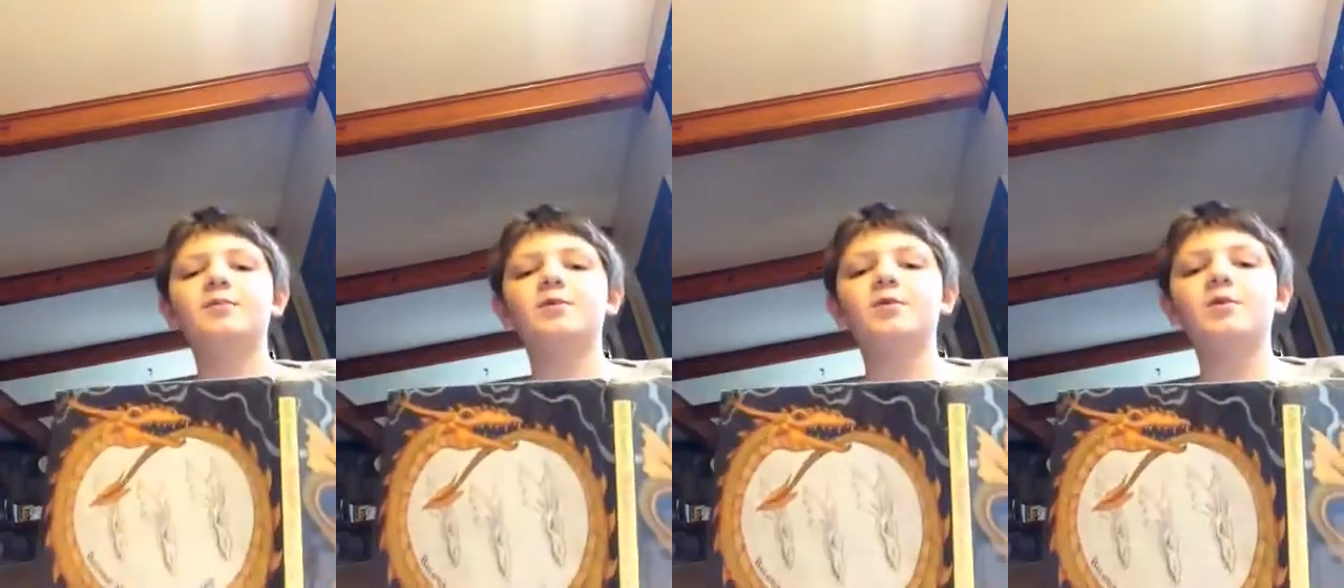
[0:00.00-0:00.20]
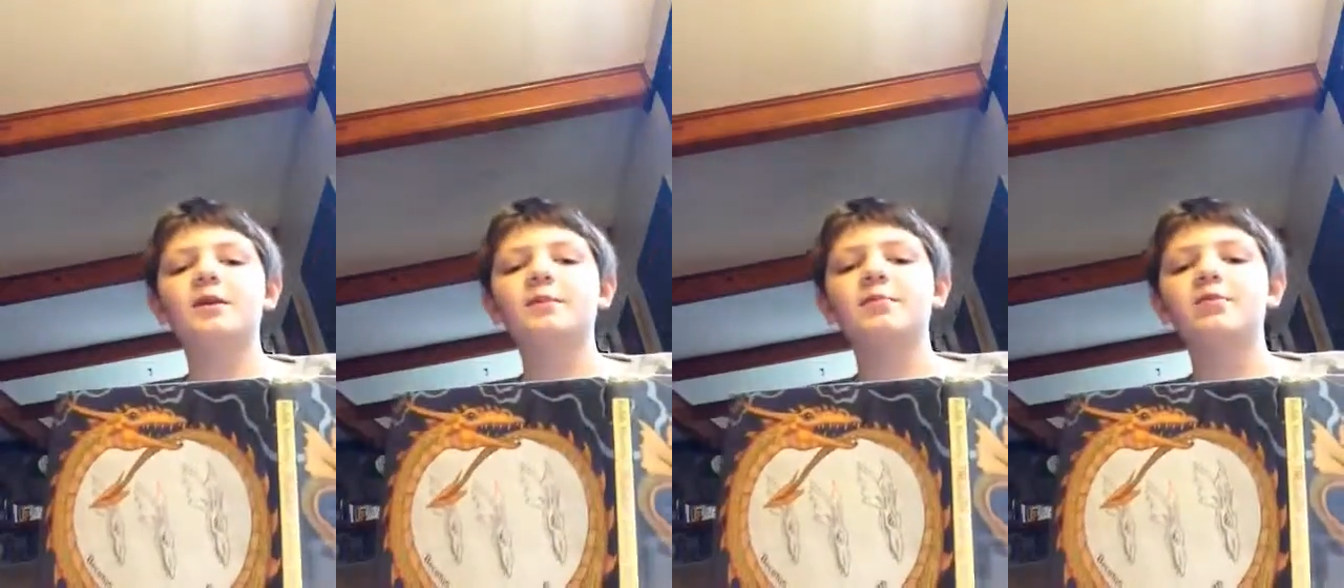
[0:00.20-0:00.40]

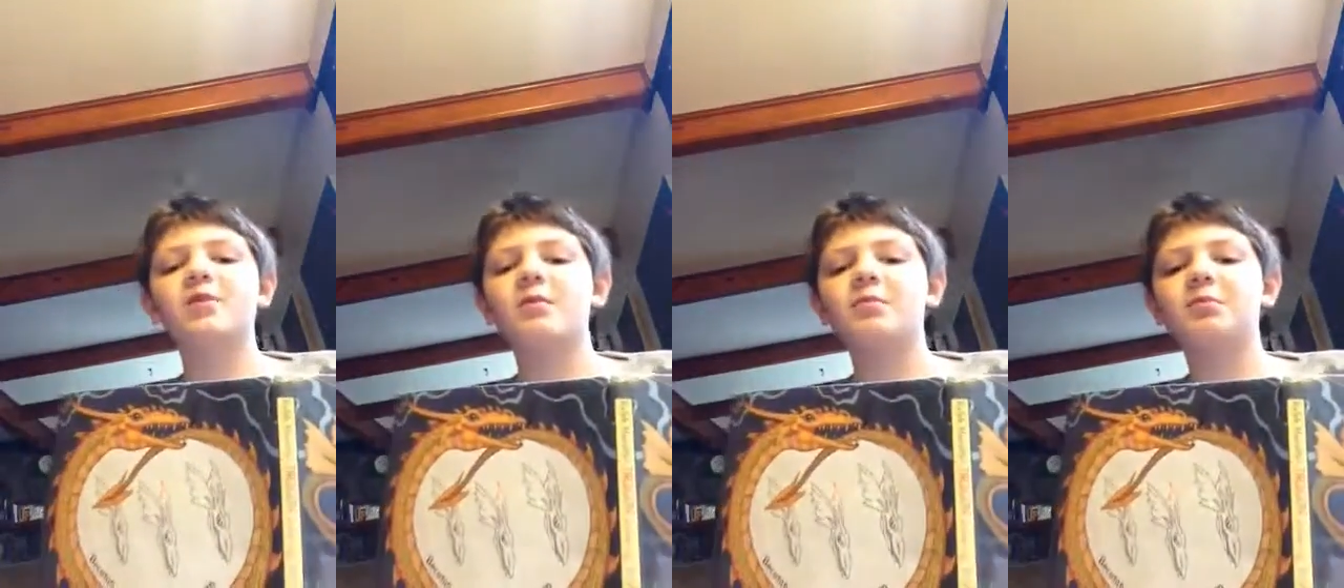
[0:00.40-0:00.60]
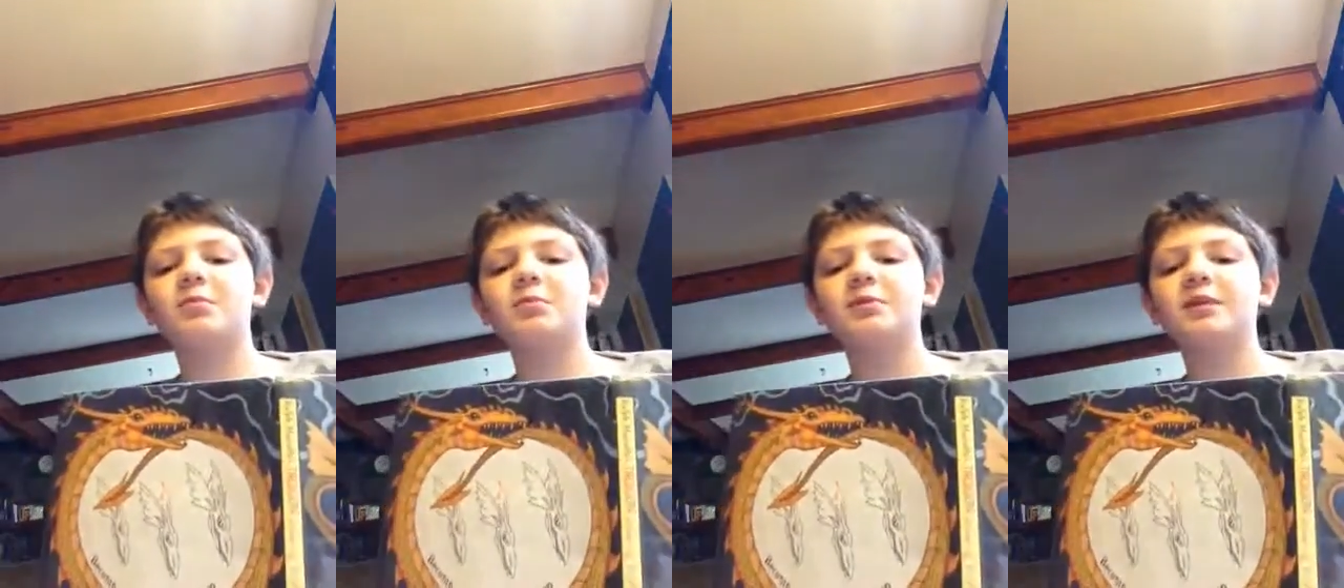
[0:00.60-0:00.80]
who are
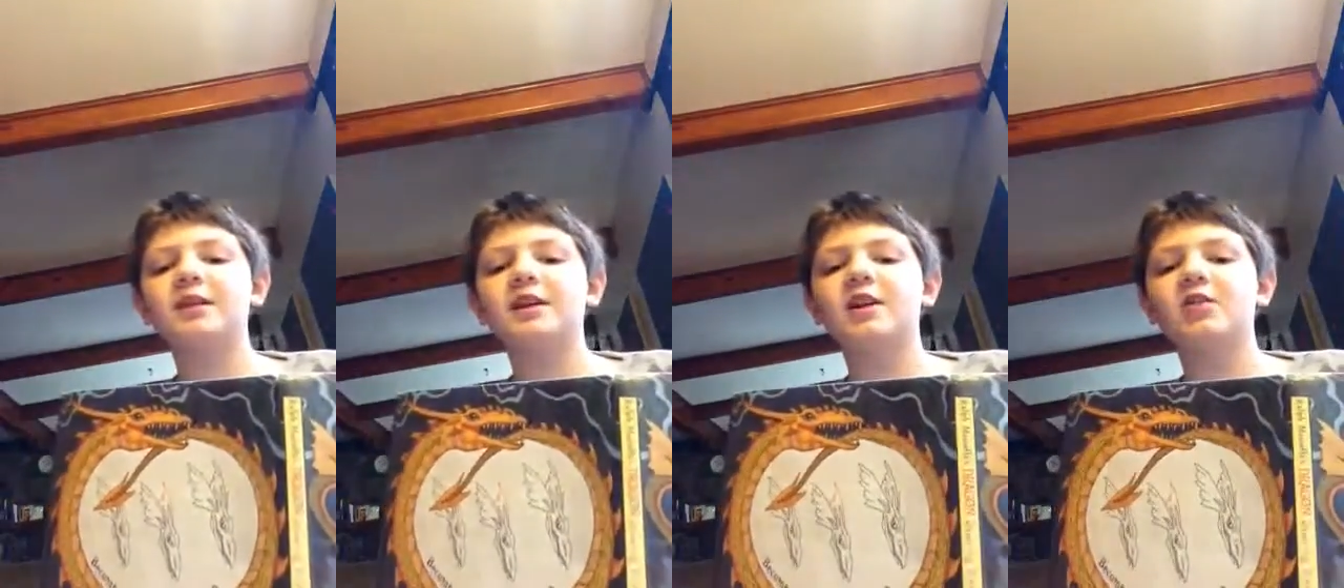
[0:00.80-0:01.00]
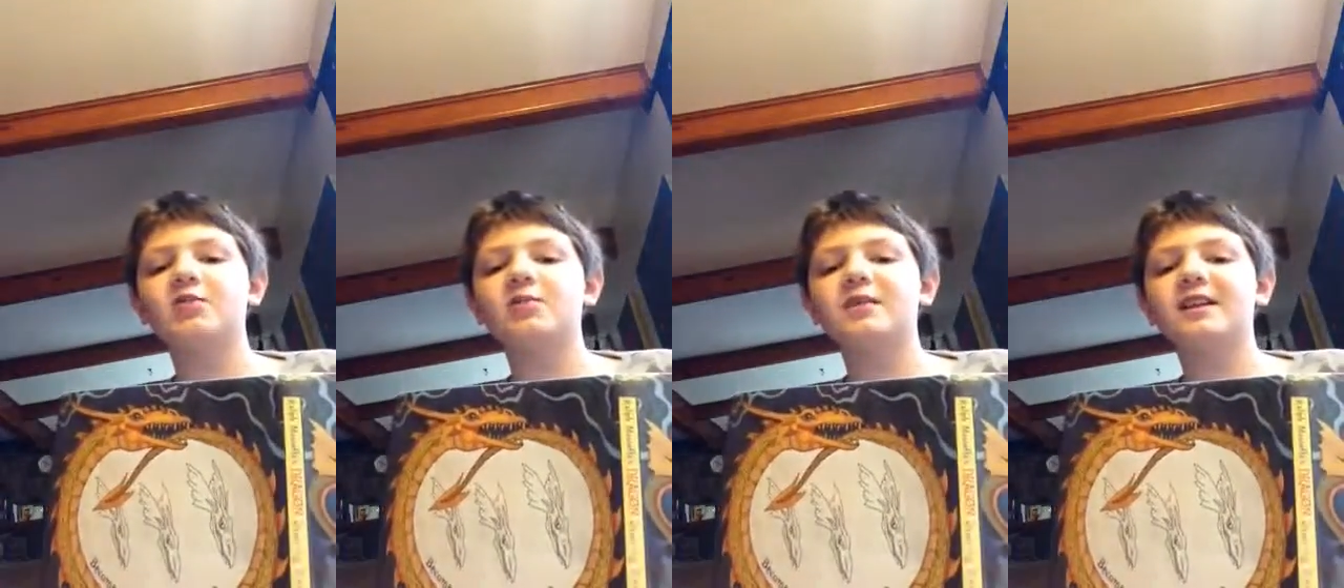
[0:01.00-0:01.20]

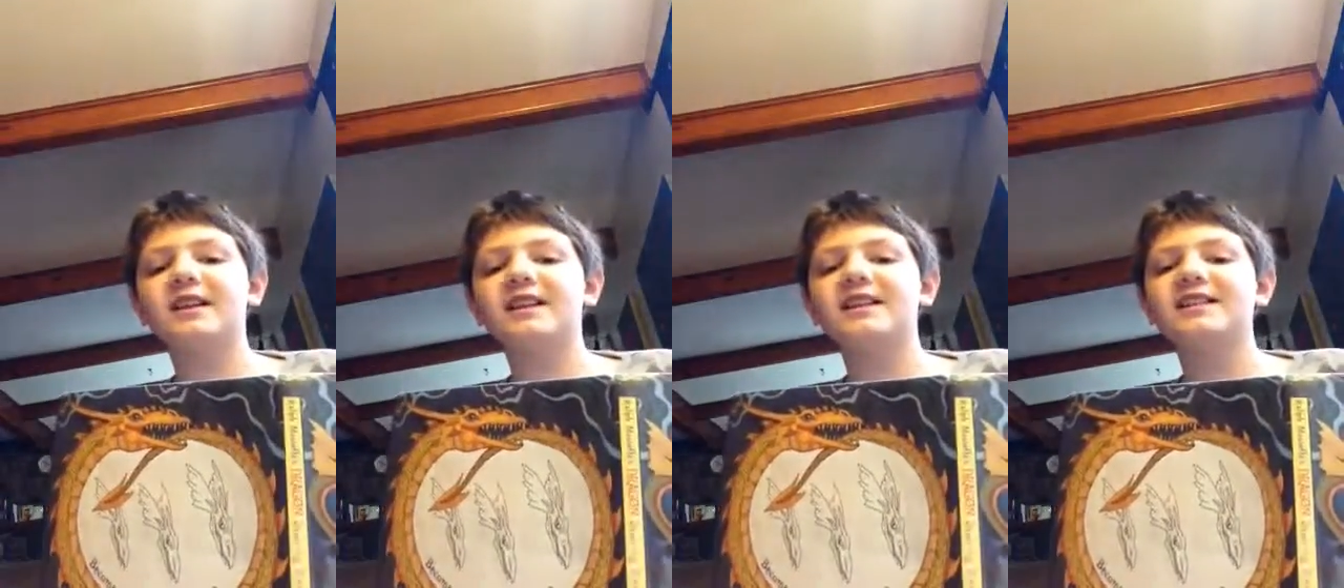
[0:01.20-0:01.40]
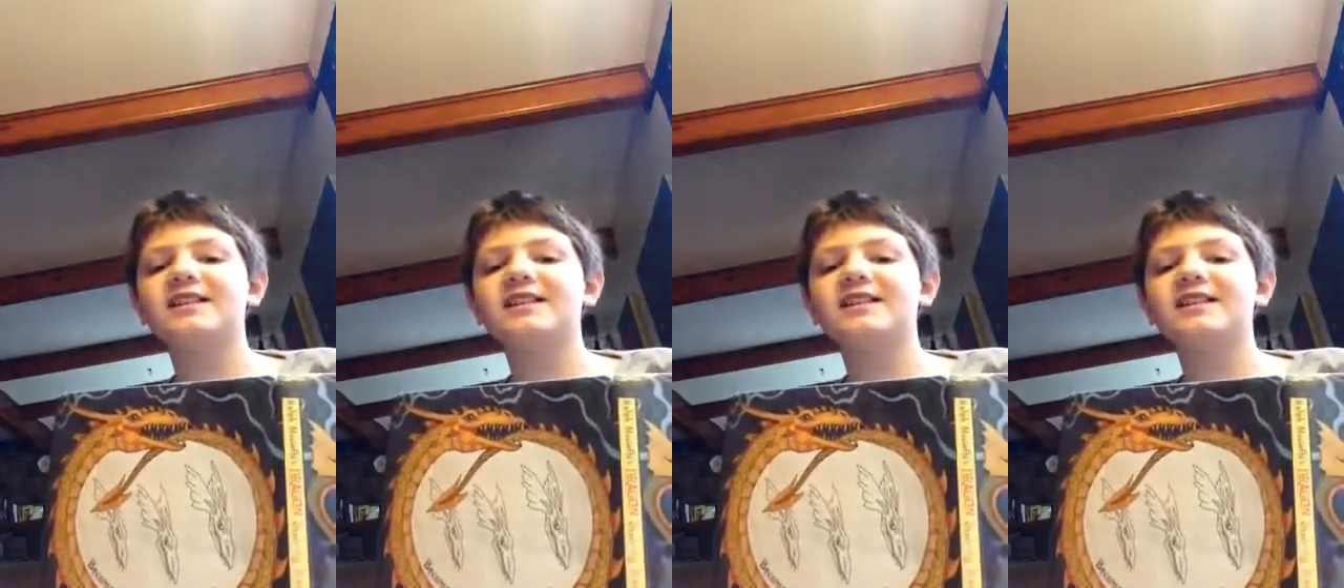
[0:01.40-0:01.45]
probably already